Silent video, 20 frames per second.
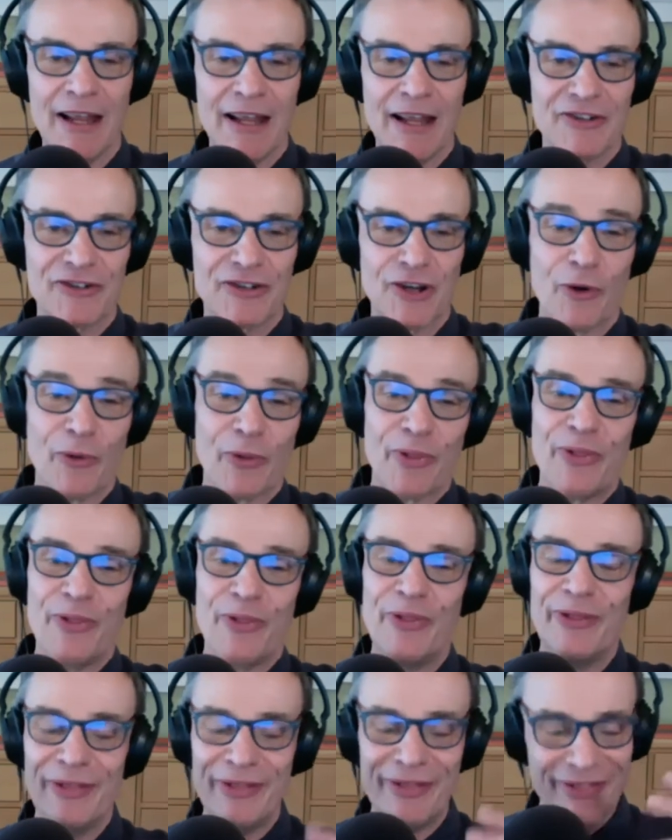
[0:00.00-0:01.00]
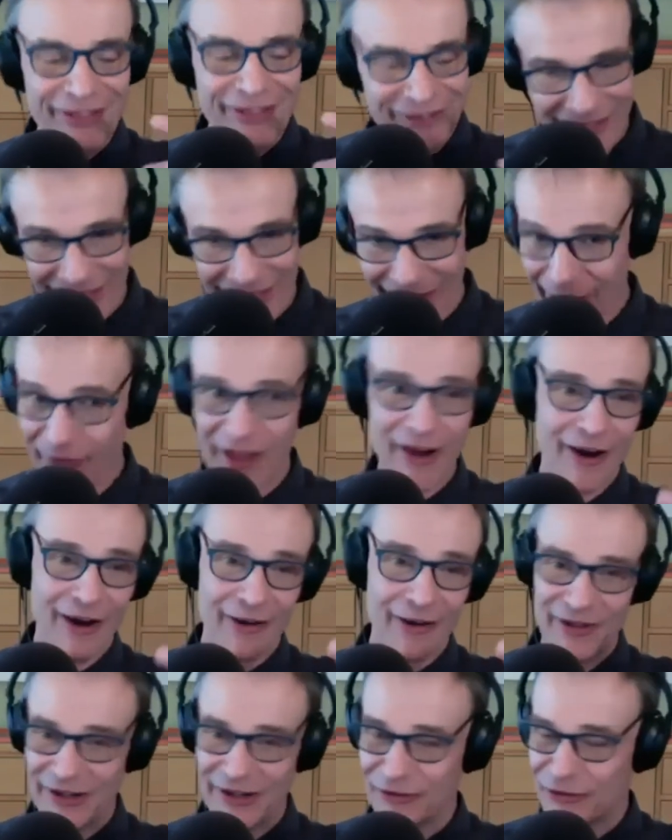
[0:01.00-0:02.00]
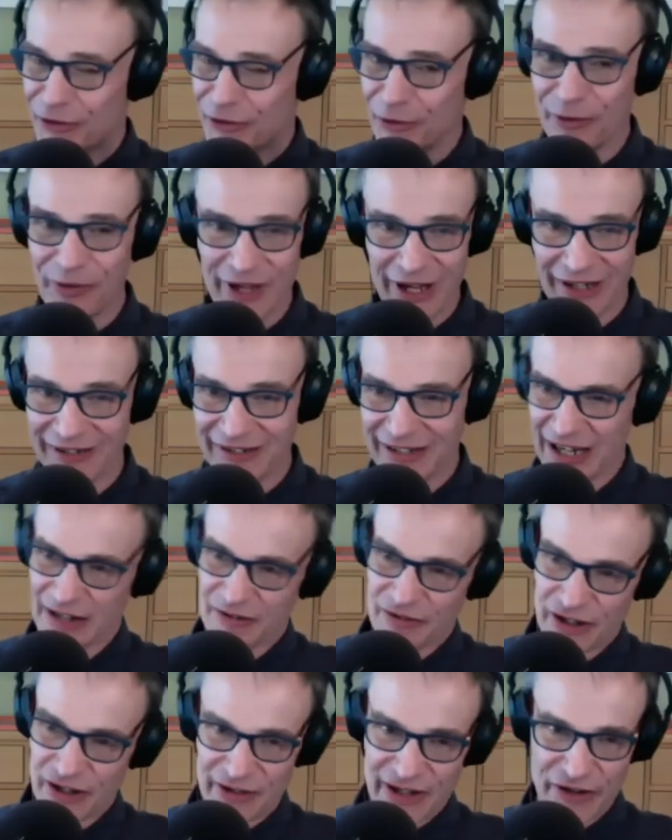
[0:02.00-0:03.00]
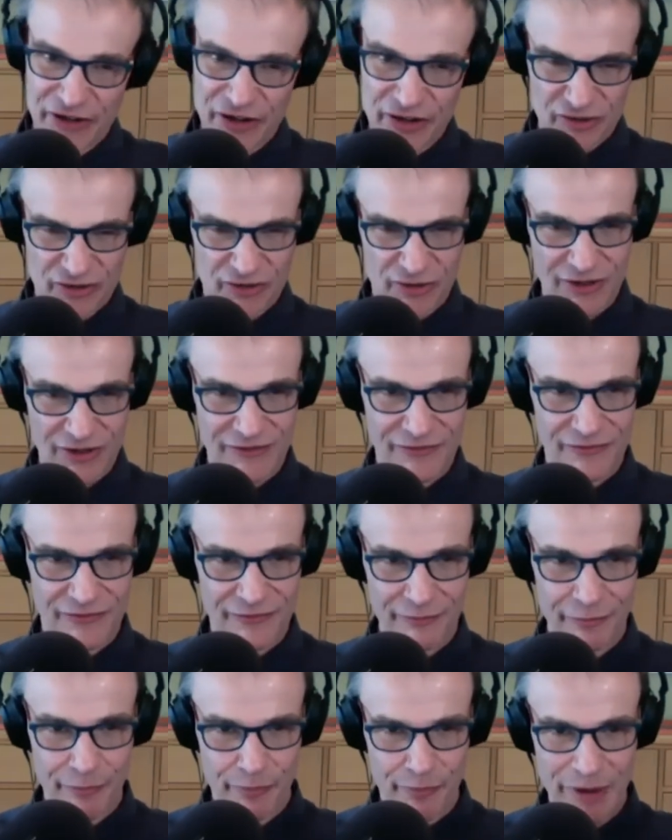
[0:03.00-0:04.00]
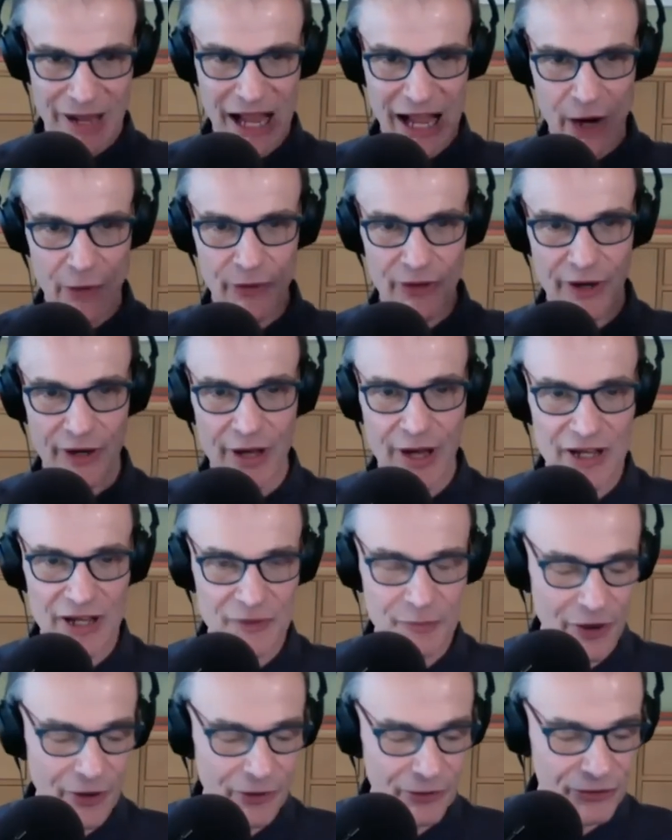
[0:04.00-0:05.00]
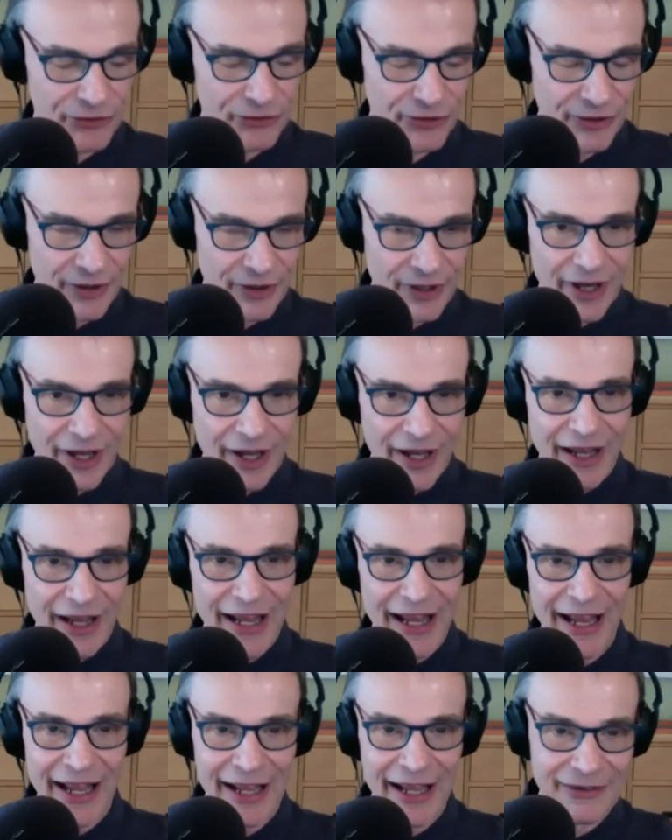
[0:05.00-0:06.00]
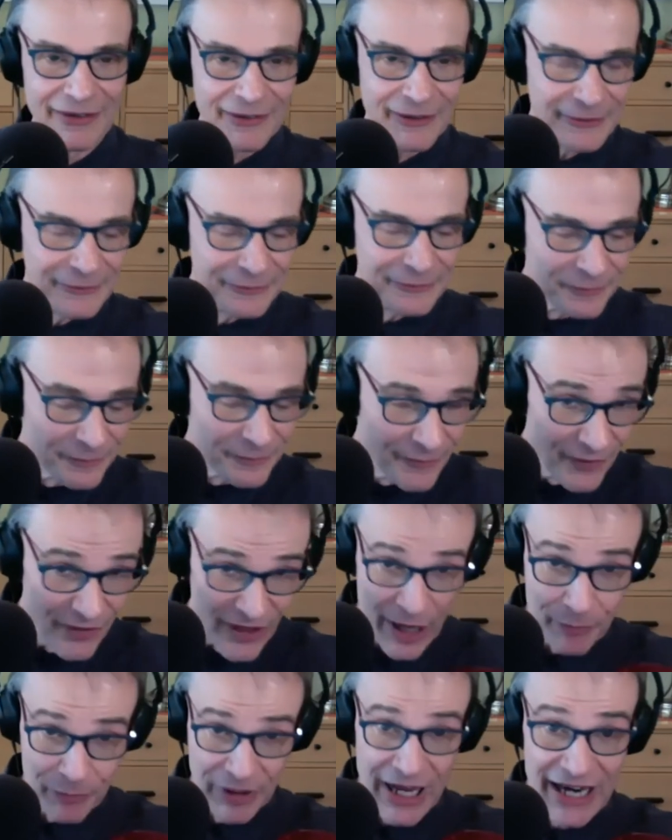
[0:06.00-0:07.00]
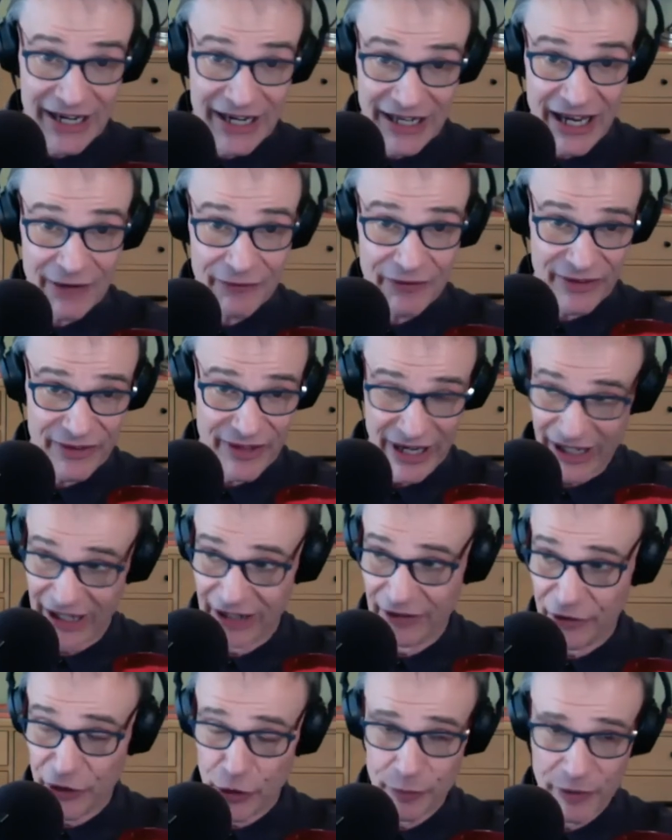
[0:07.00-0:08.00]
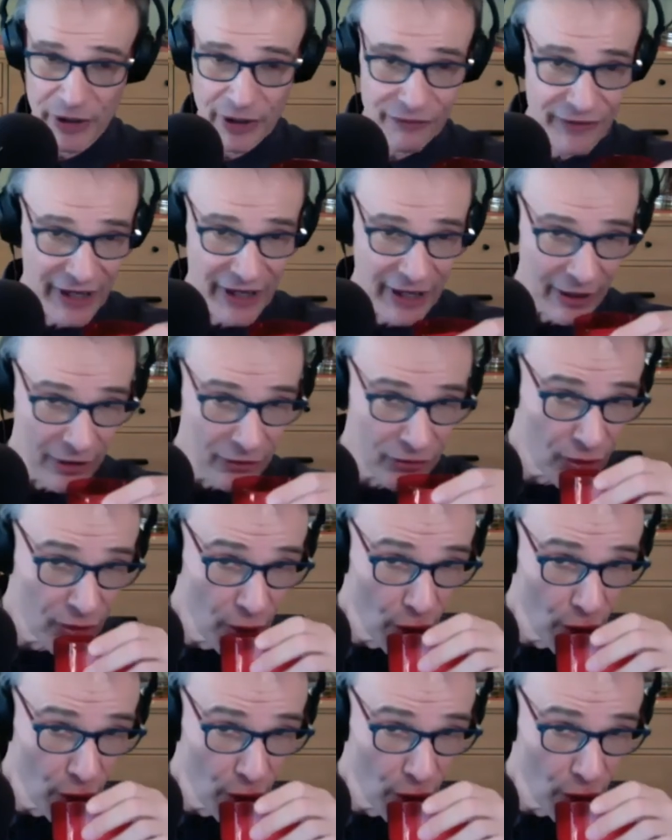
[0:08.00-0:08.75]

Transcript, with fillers: So there they are, these two things, they, ju- they just sort of power the cosmos. And they apply to everything in human affairs.